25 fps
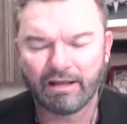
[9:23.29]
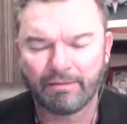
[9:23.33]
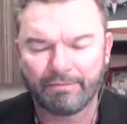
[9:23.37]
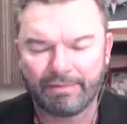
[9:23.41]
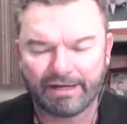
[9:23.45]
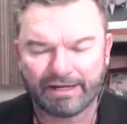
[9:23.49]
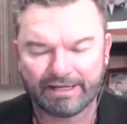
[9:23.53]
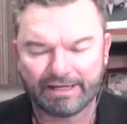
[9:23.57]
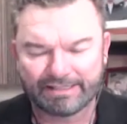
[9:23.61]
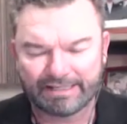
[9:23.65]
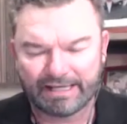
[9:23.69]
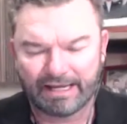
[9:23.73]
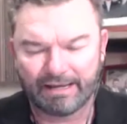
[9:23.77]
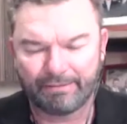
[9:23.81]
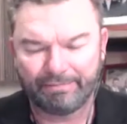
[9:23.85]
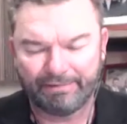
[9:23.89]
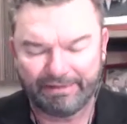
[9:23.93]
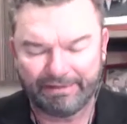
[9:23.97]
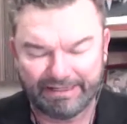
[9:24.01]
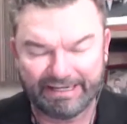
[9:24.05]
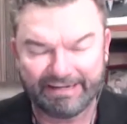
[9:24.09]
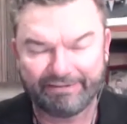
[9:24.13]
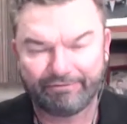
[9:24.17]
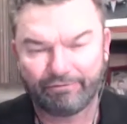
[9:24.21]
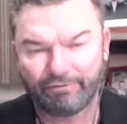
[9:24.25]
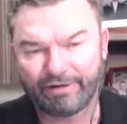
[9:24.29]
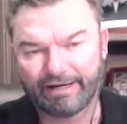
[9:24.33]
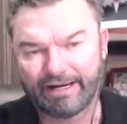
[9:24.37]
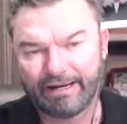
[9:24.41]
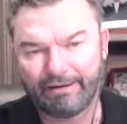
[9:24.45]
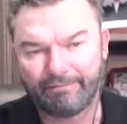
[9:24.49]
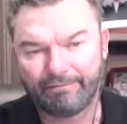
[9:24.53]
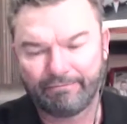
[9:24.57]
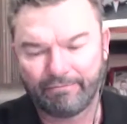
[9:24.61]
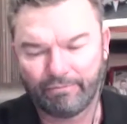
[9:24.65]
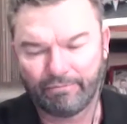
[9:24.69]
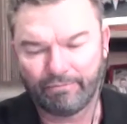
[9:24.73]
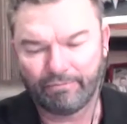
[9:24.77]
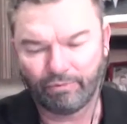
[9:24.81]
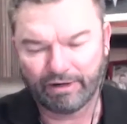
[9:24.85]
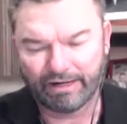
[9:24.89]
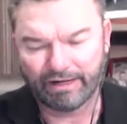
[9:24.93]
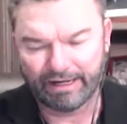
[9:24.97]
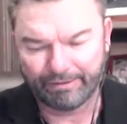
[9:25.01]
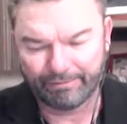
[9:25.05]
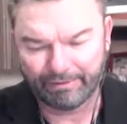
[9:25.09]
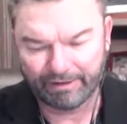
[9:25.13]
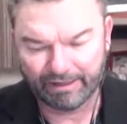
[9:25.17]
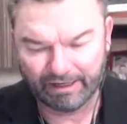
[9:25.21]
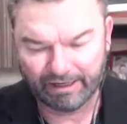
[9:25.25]
because I believe when
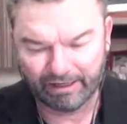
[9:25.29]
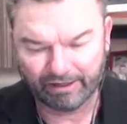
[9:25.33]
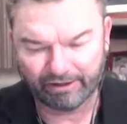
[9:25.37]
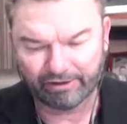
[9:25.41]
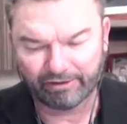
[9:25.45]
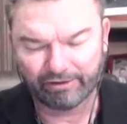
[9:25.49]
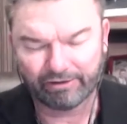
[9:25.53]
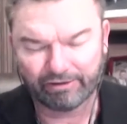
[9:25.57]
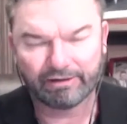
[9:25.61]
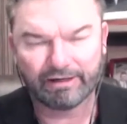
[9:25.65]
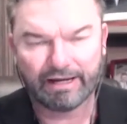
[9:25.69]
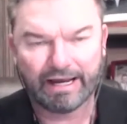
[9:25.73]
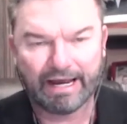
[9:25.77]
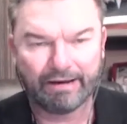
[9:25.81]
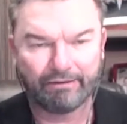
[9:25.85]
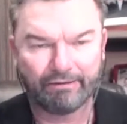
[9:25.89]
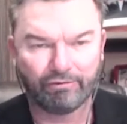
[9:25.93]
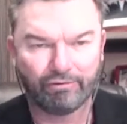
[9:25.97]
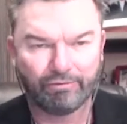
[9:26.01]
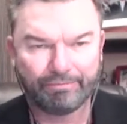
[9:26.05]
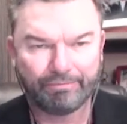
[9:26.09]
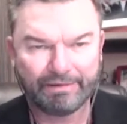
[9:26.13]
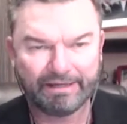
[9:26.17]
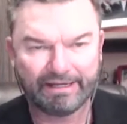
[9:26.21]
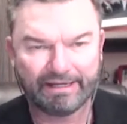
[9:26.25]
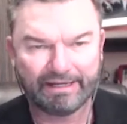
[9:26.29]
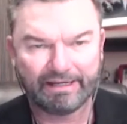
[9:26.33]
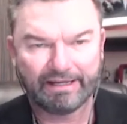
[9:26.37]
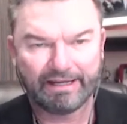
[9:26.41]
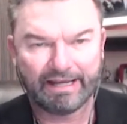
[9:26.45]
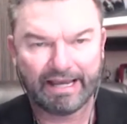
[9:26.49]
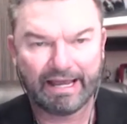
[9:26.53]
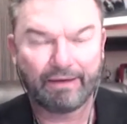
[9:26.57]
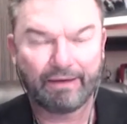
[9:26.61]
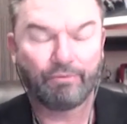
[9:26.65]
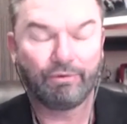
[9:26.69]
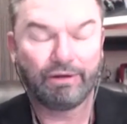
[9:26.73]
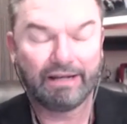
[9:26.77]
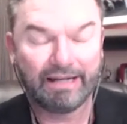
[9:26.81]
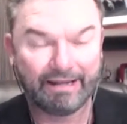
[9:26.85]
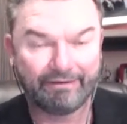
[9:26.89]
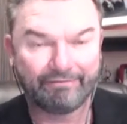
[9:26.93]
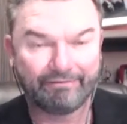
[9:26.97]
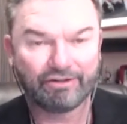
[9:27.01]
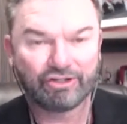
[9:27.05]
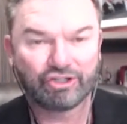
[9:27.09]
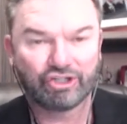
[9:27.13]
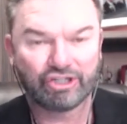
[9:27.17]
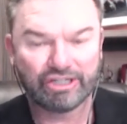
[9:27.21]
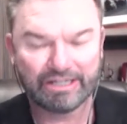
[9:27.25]
I'm here, I will
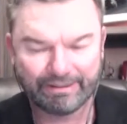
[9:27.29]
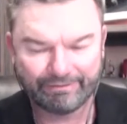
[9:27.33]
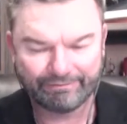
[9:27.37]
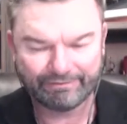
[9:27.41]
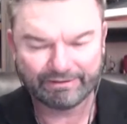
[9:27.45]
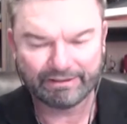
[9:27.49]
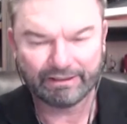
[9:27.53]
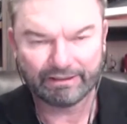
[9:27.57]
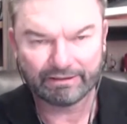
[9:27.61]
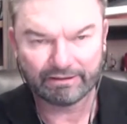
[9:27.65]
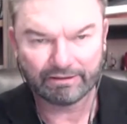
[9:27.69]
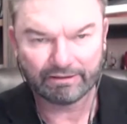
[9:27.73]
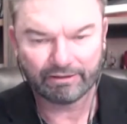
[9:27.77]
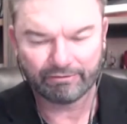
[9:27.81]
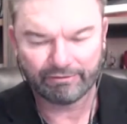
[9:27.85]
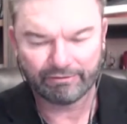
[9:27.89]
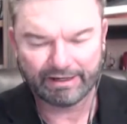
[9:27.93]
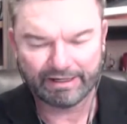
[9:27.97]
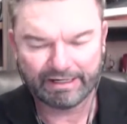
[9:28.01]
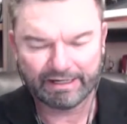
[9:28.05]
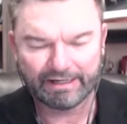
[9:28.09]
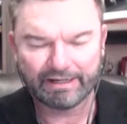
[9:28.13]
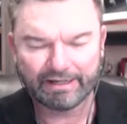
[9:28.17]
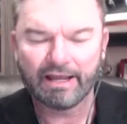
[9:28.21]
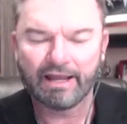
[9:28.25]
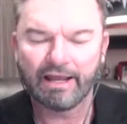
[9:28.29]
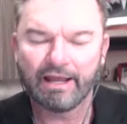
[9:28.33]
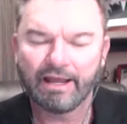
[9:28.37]
have achieved it already.